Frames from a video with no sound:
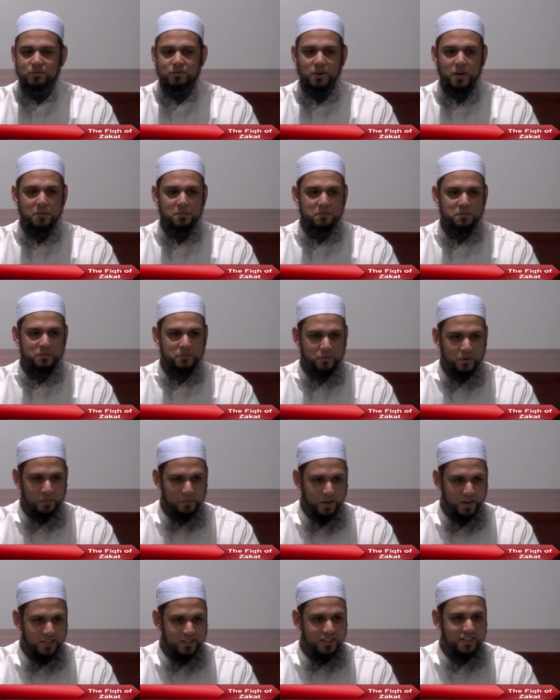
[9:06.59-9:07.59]

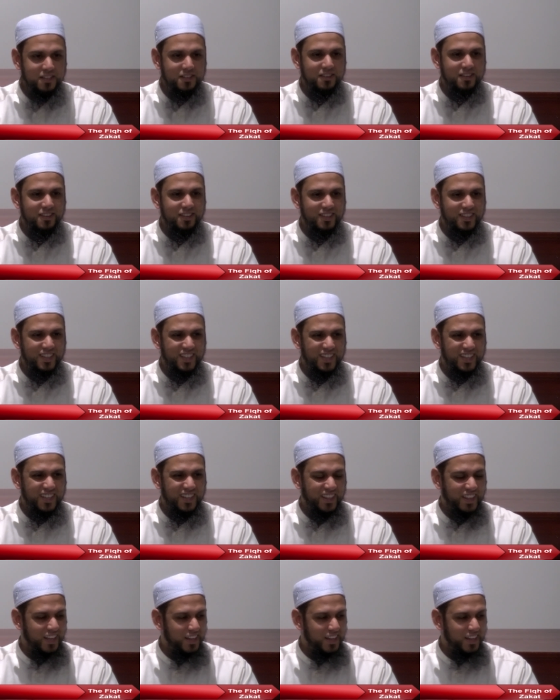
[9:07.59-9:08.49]
from Hadith